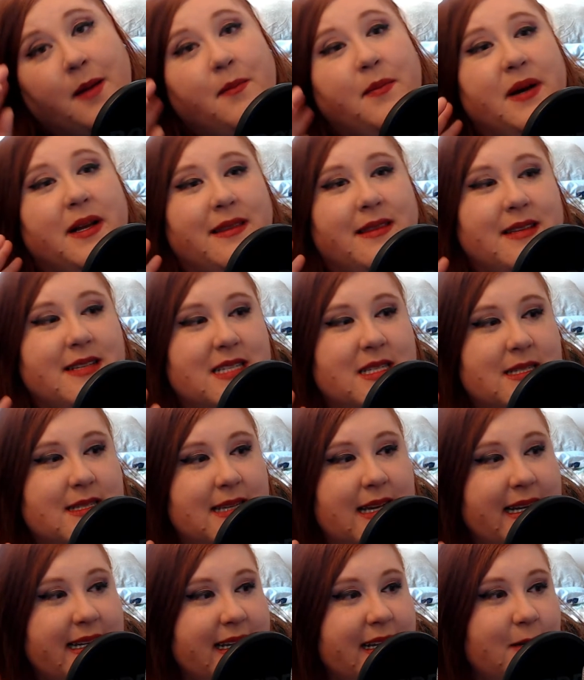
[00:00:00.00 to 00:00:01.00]
But the
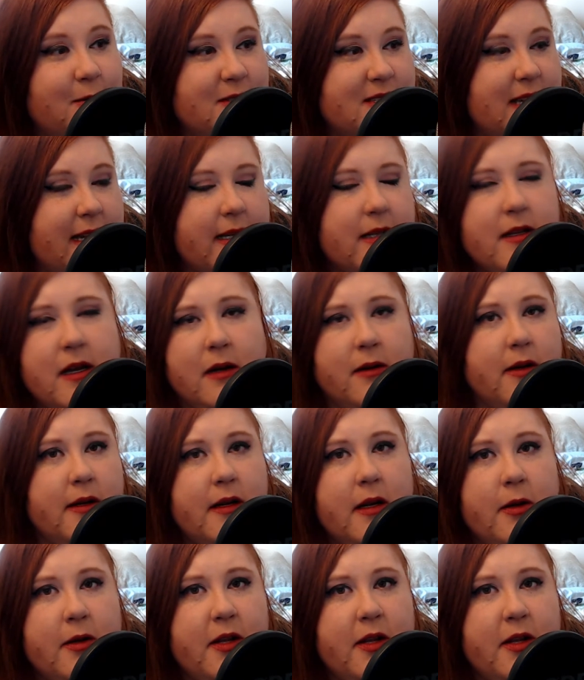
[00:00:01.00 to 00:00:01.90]
psychic was like, no, no, no,